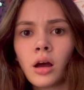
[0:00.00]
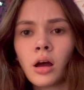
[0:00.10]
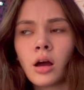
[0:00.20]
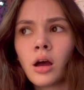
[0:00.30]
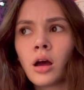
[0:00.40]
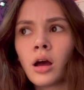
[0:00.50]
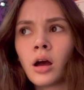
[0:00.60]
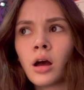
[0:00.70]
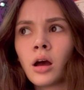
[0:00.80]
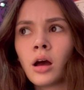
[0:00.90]

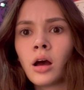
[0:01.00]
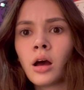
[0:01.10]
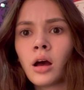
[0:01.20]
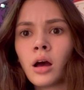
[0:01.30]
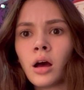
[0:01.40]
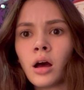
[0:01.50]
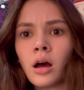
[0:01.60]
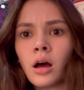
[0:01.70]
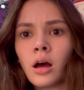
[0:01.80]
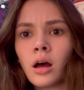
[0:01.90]

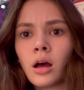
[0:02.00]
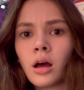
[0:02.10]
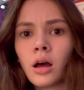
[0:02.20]
Nothing is said.